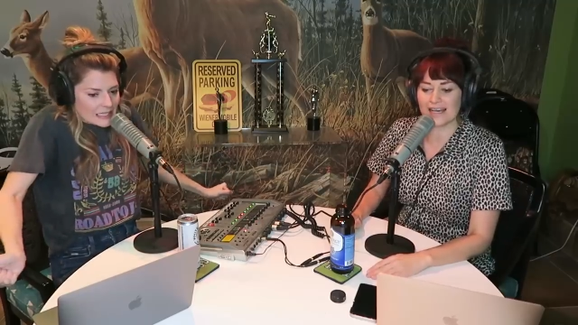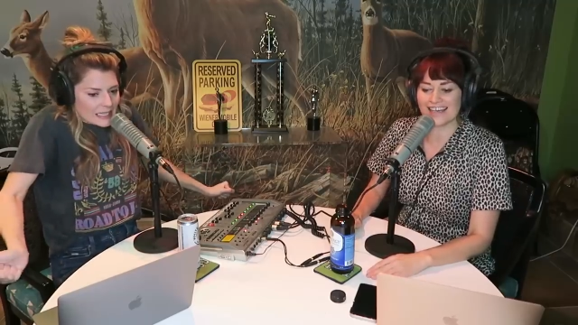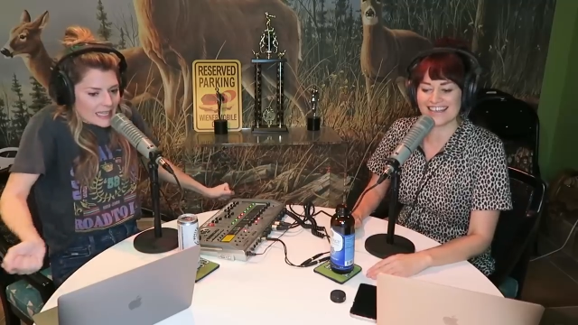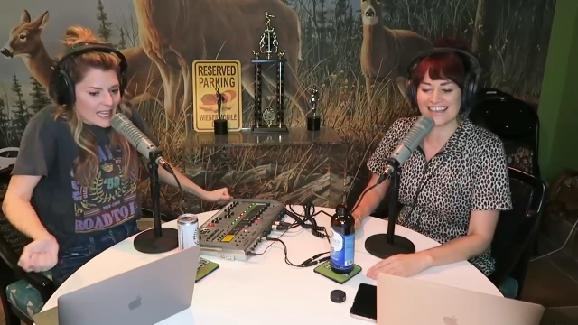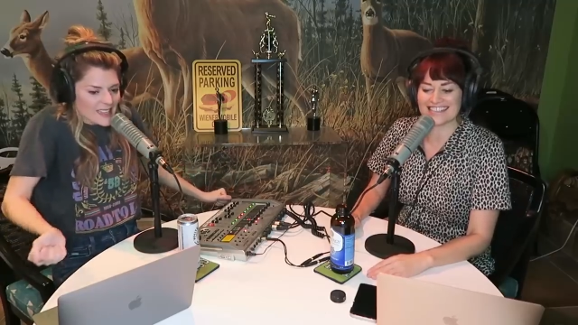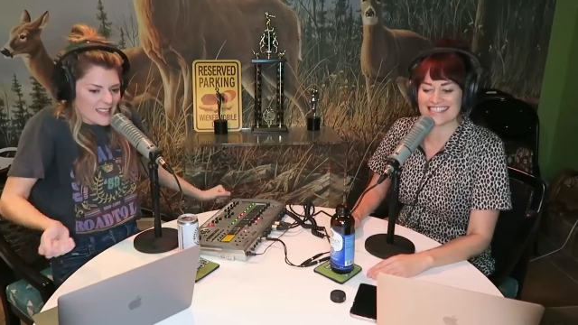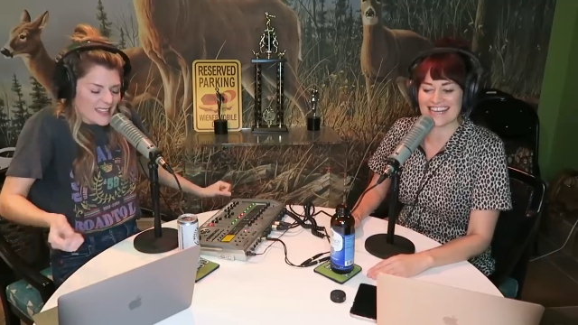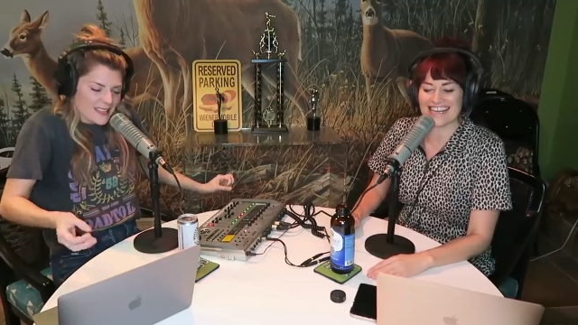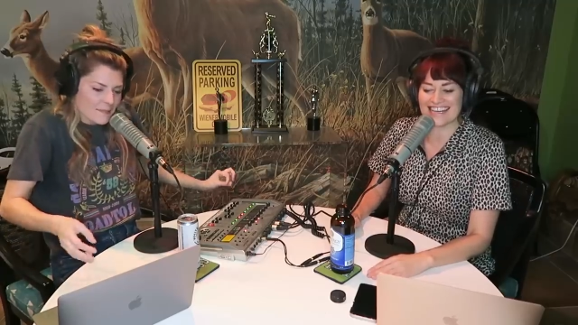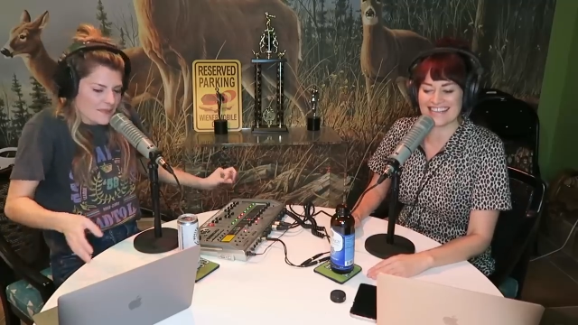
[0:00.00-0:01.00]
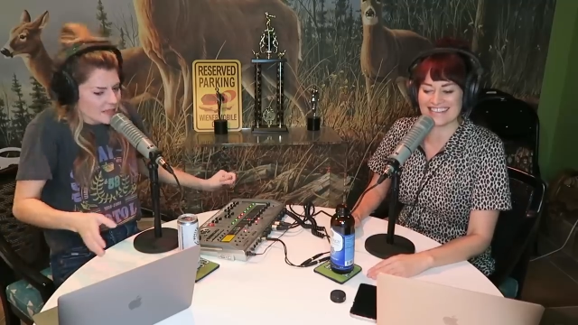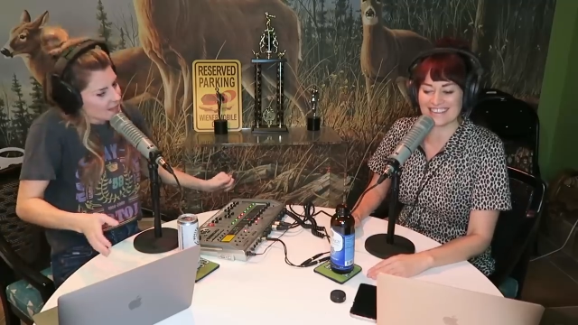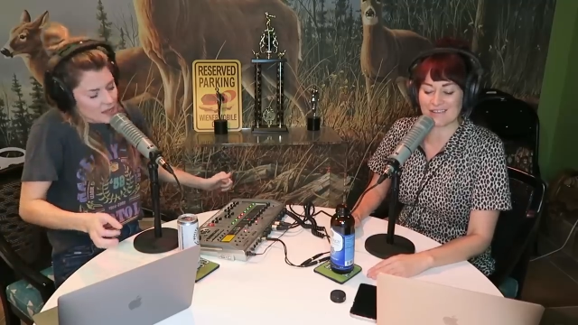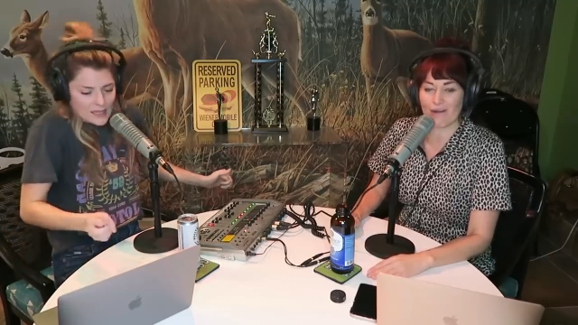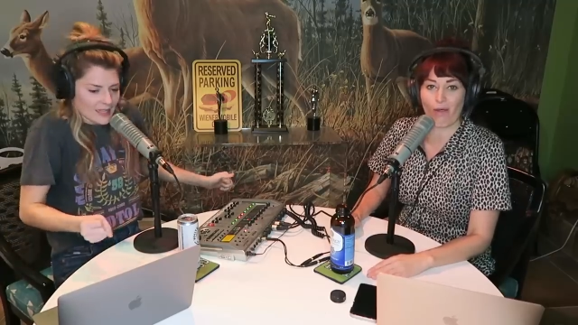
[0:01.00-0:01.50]
Speaker 1: uh, slide on
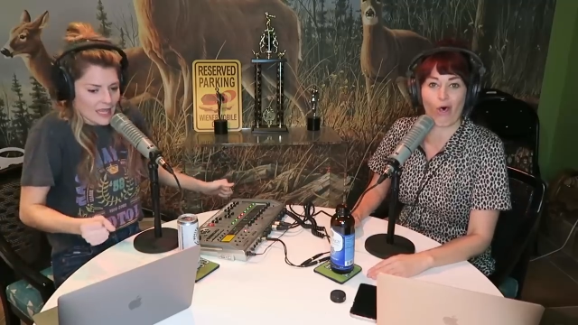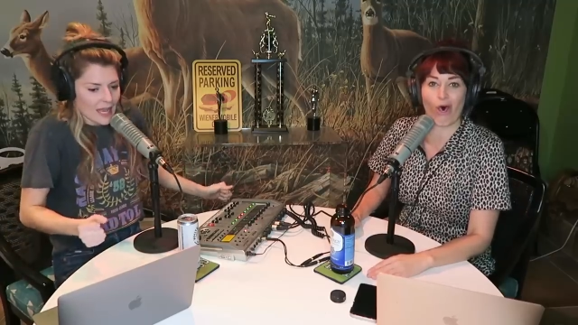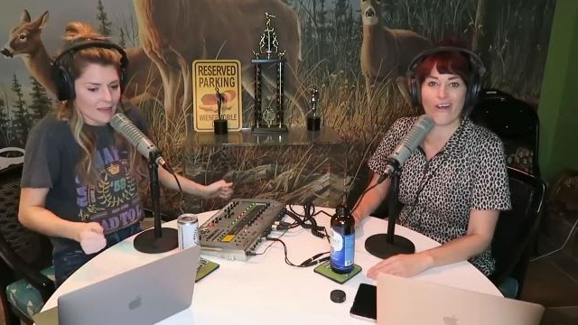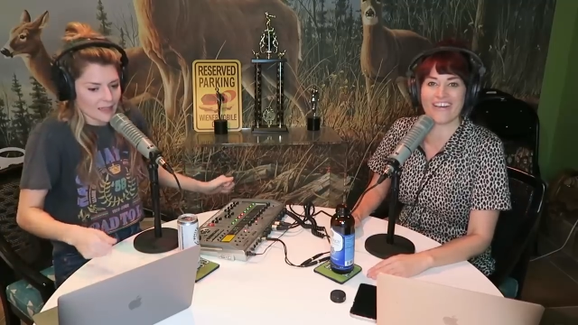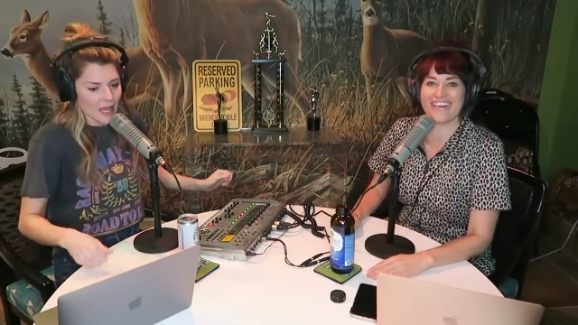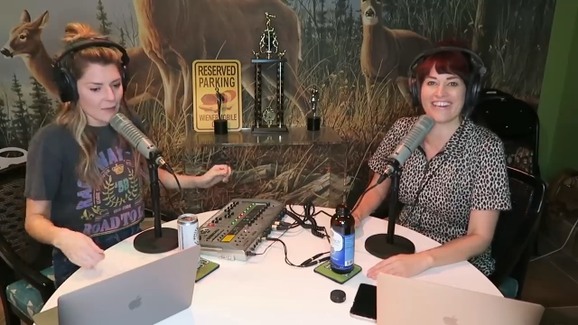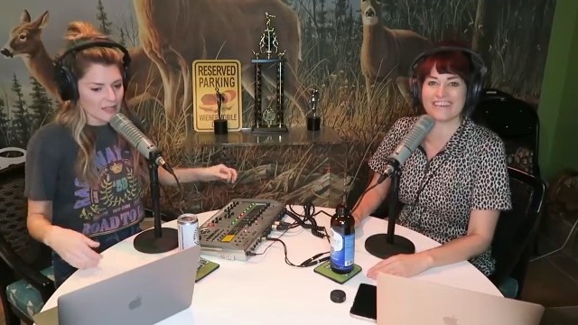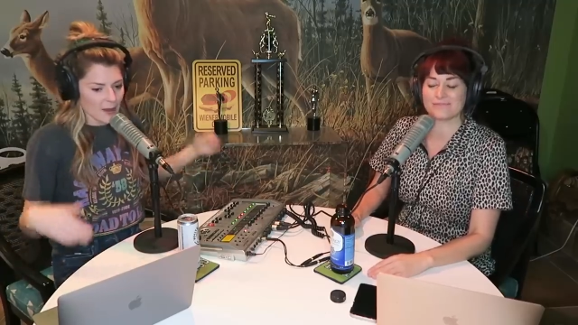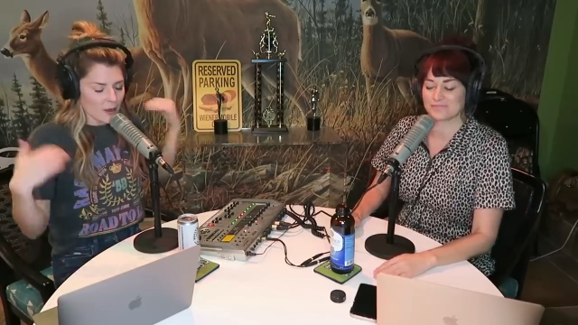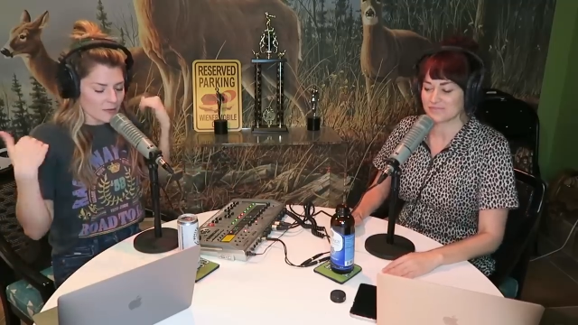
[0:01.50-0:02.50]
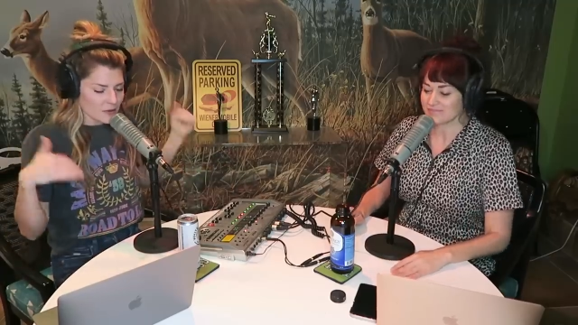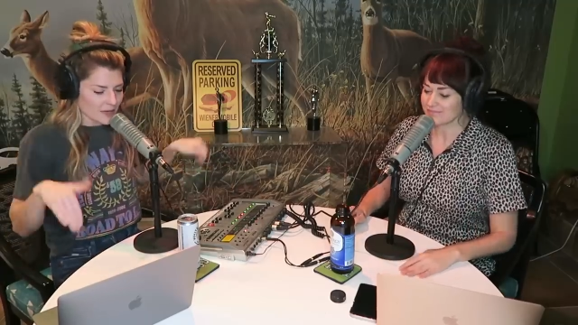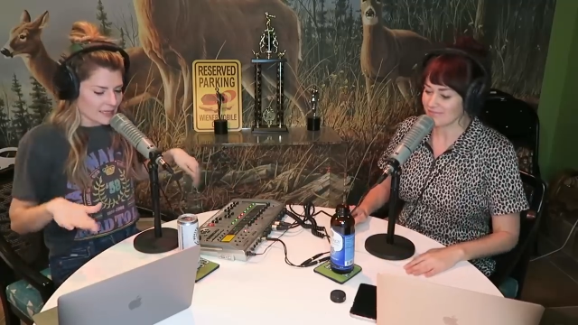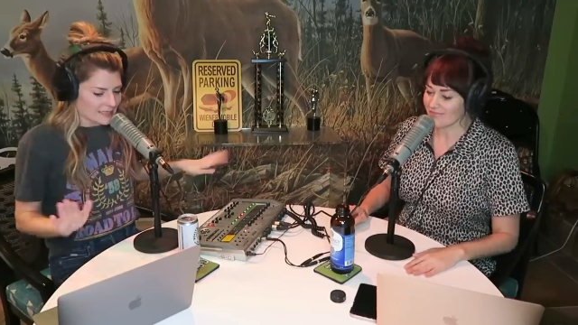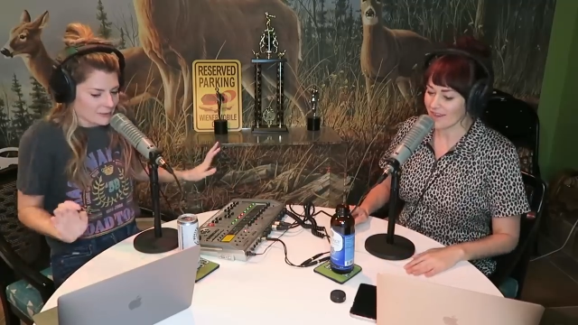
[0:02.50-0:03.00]
your throat. No, that was my own
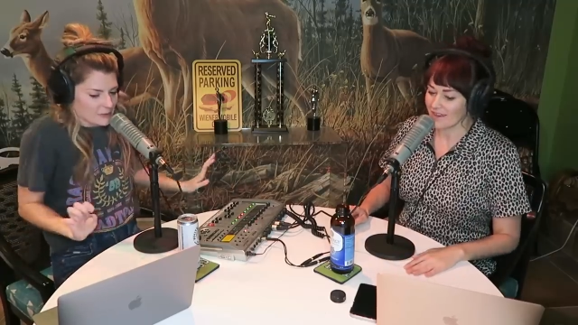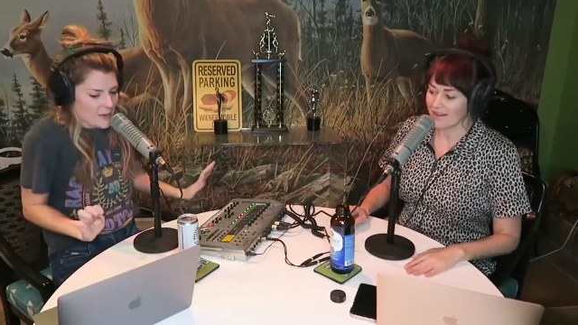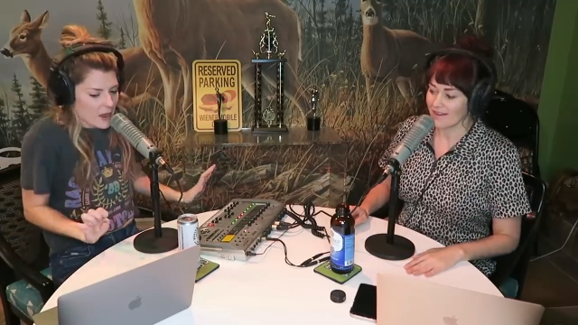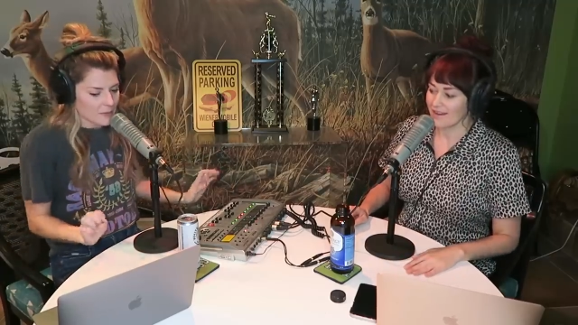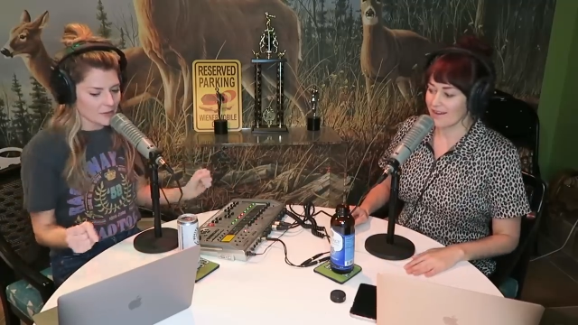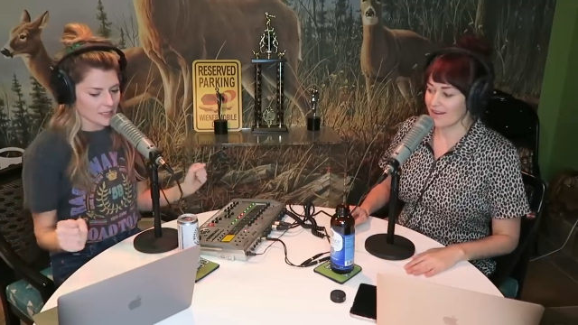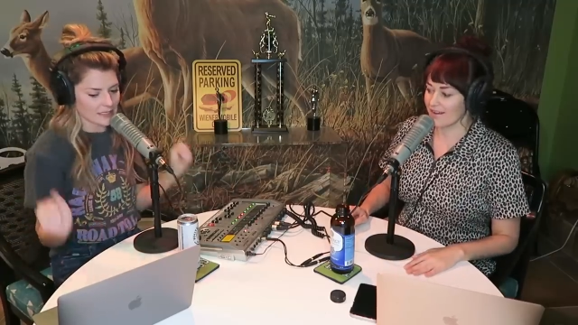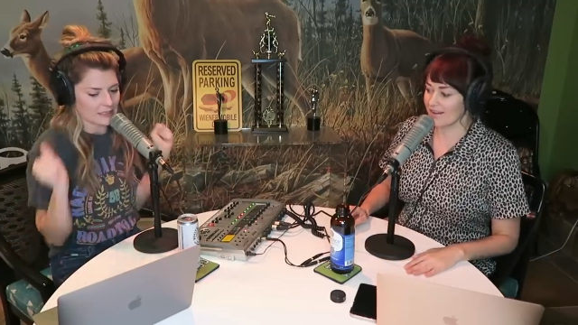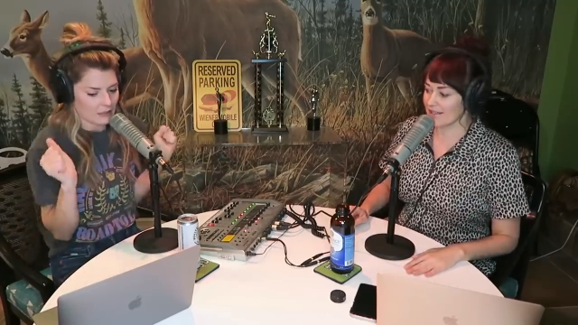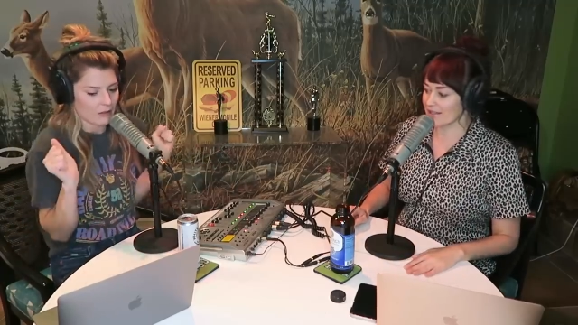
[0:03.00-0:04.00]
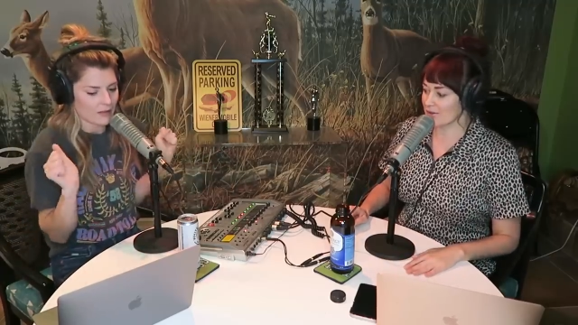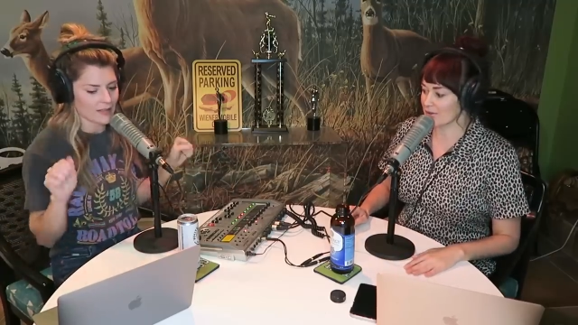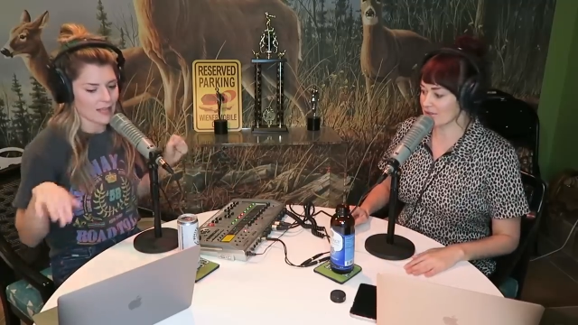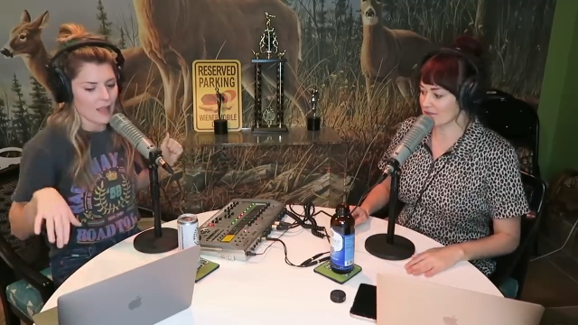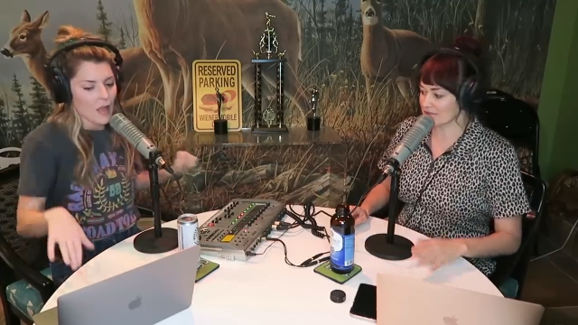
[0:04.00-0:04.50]
mucus. It was my own mucus. Oh, oh.